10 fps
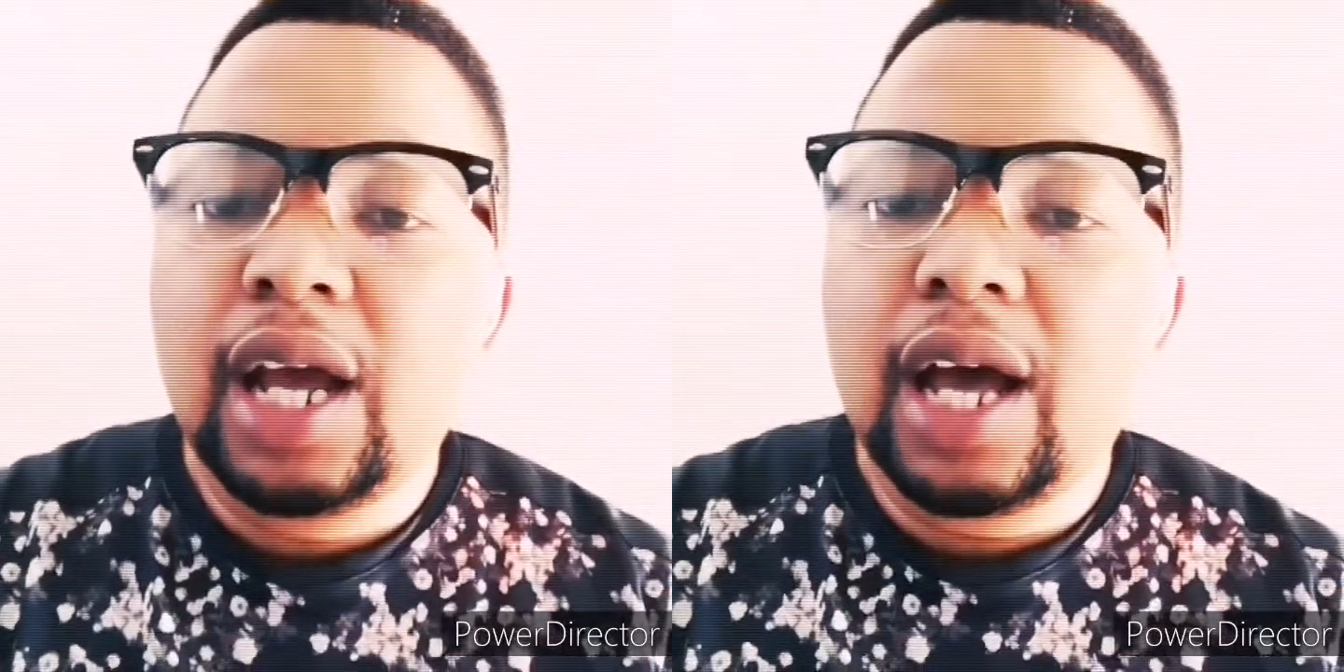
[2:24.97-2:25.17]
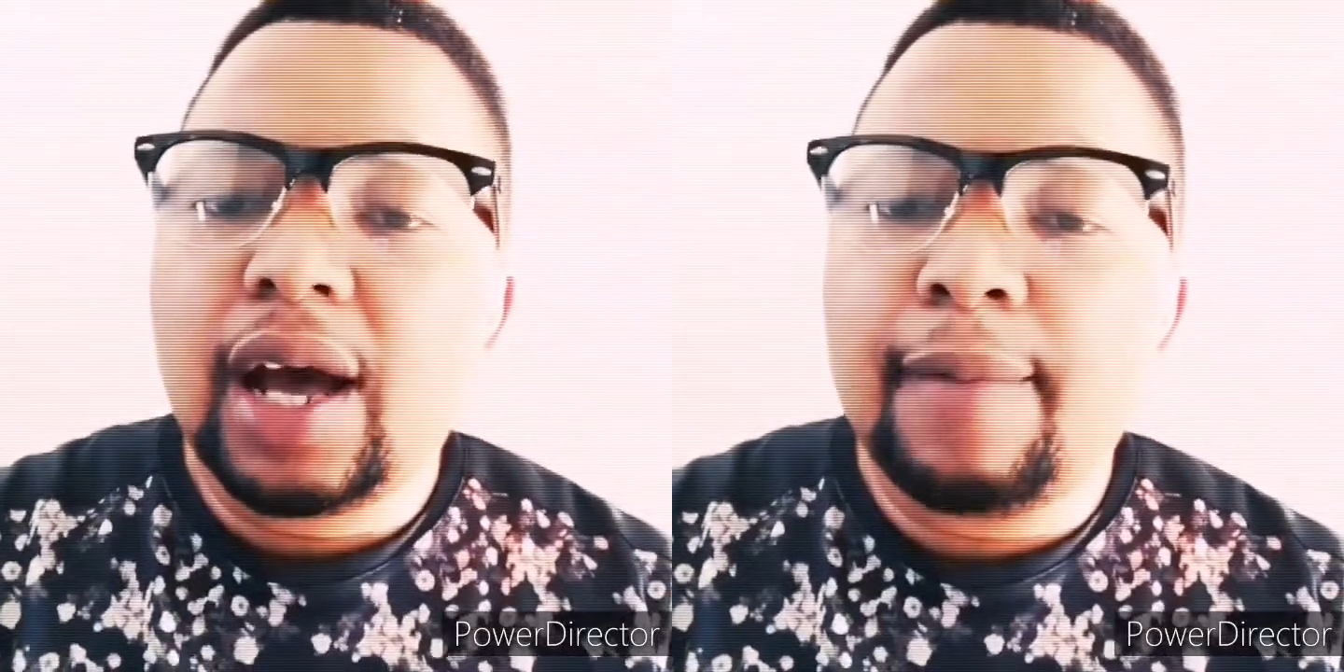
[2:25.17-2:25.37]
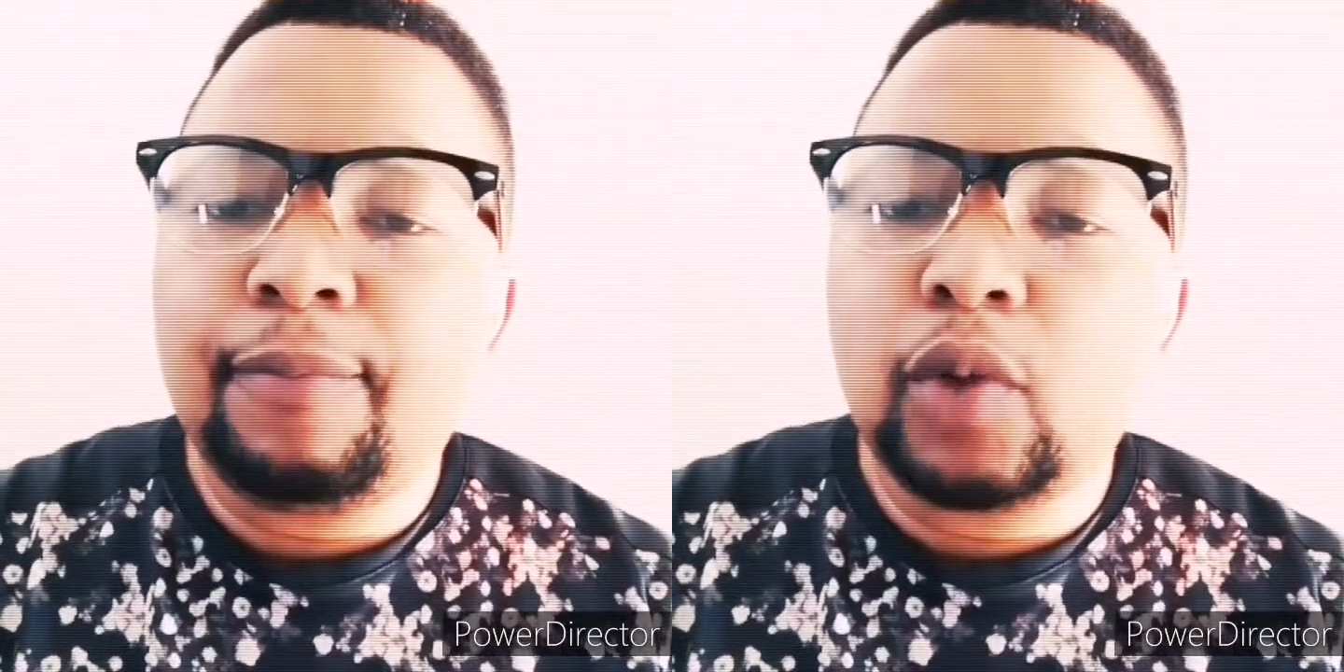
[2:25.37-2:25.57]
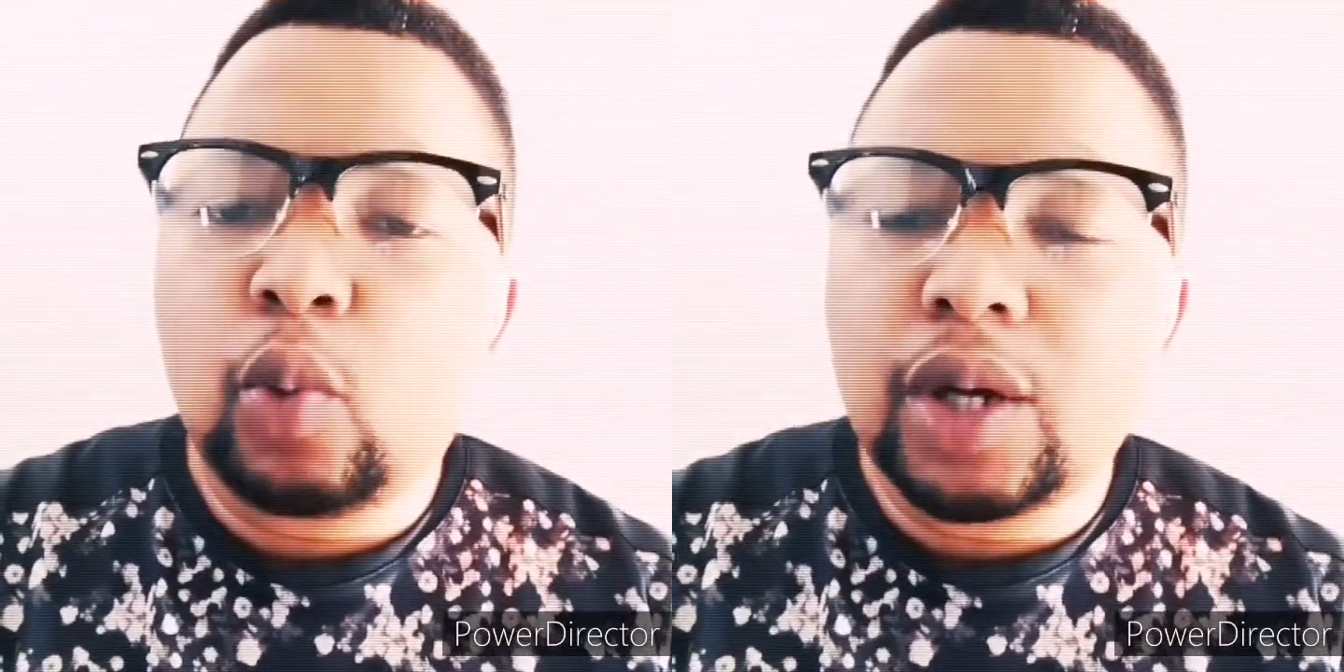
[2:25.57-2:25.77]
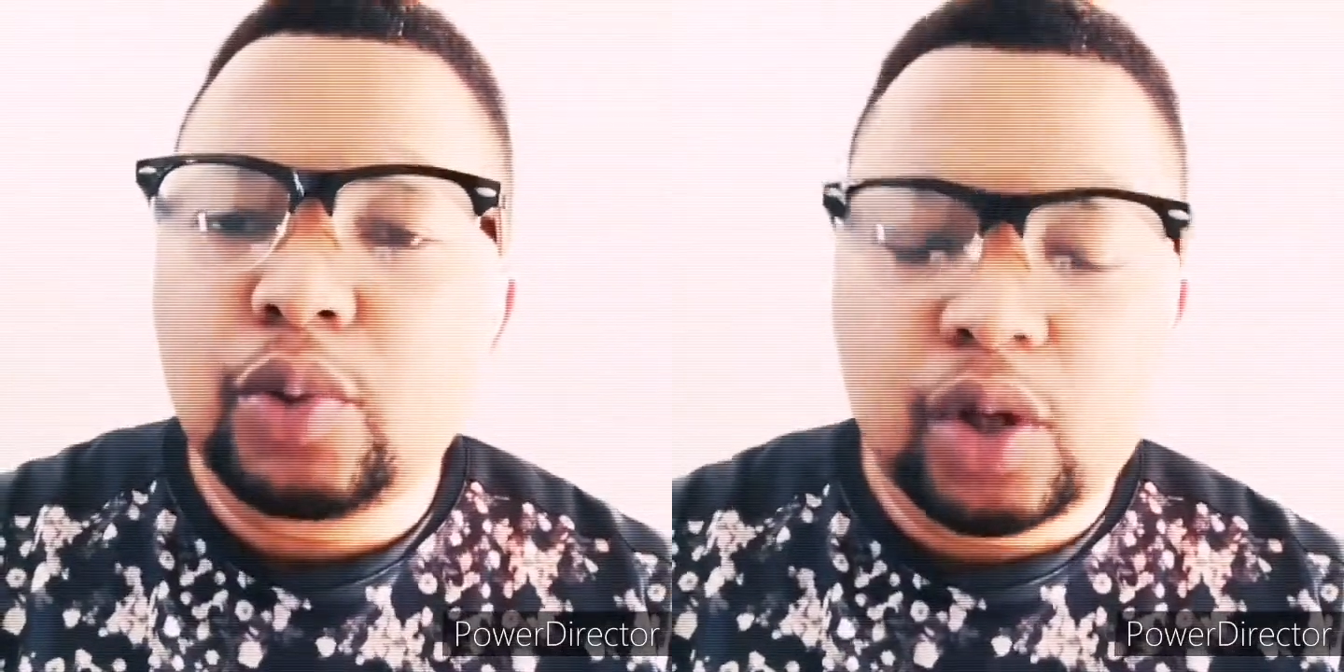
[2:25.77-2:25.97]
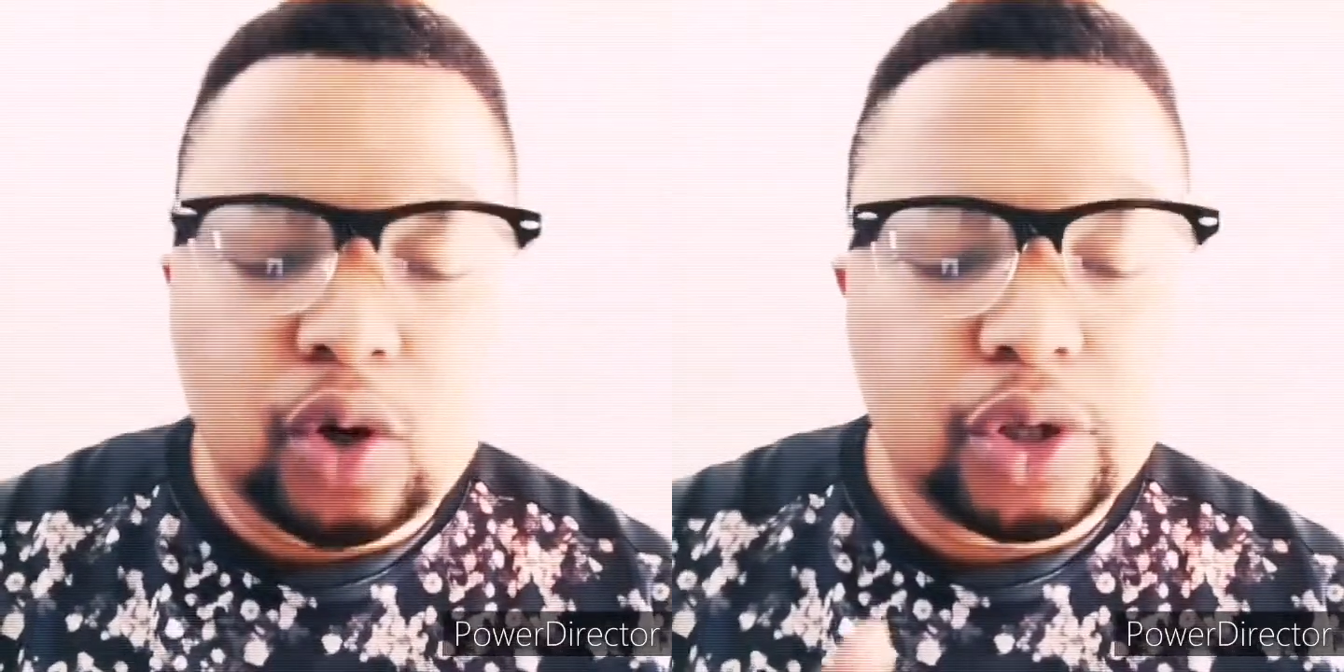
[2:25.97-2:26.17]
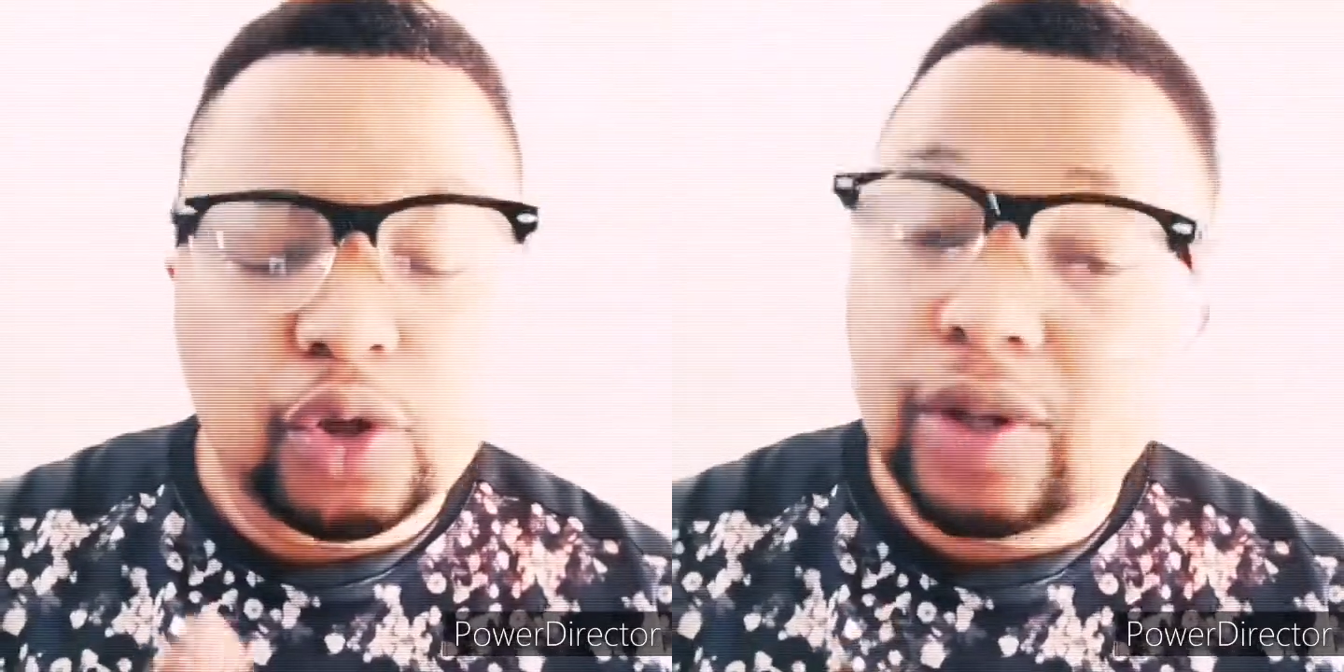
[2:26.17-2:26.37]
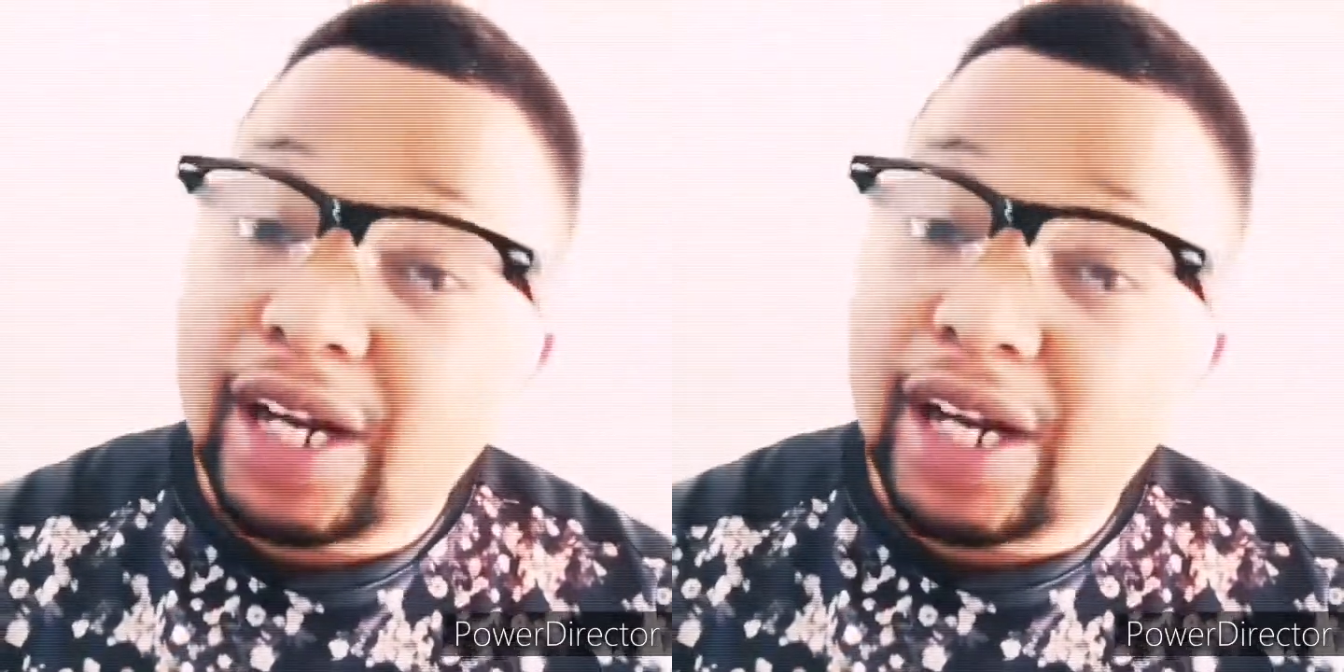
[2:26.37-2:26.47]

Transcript: what we call your